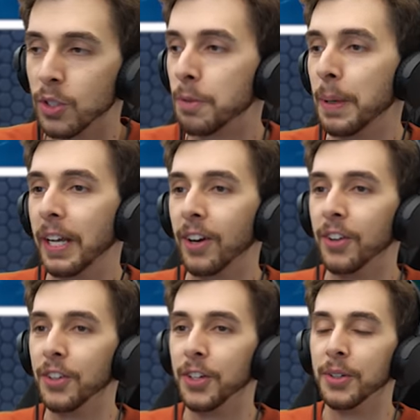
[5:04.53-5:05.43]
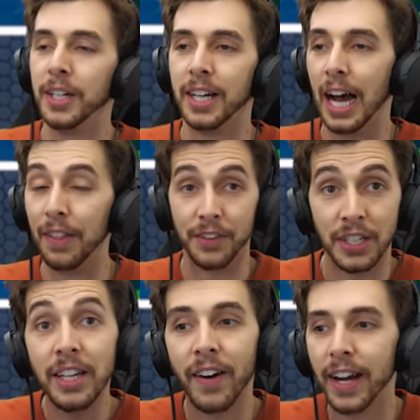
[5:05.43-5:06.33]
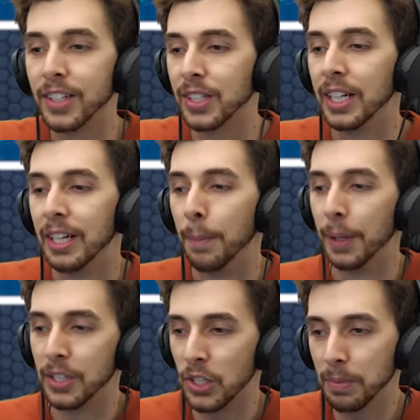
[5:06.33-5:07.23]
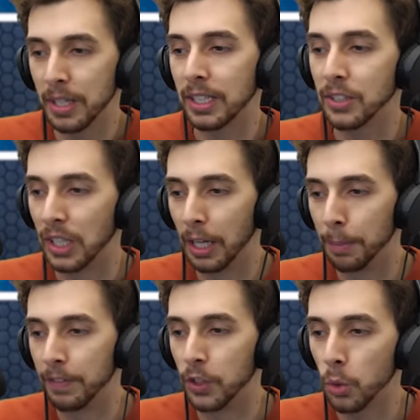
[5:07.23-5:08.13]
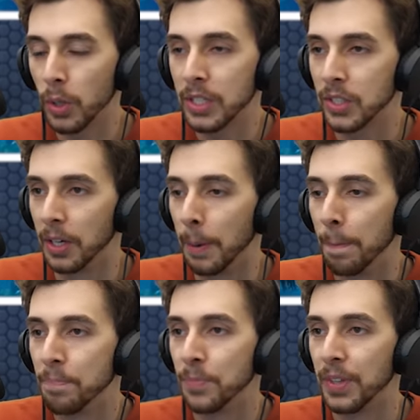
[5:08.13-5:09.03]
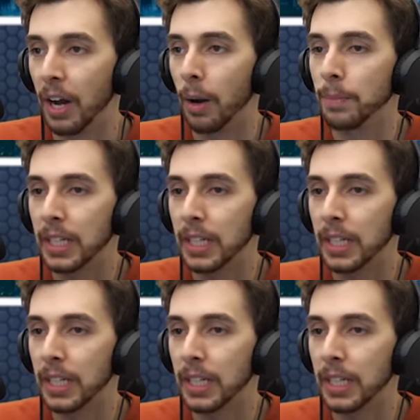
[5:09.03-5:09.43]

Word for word: spitting on you, and the T-Rex. But it seems like there's a little bit of a twist on it. Now, I'm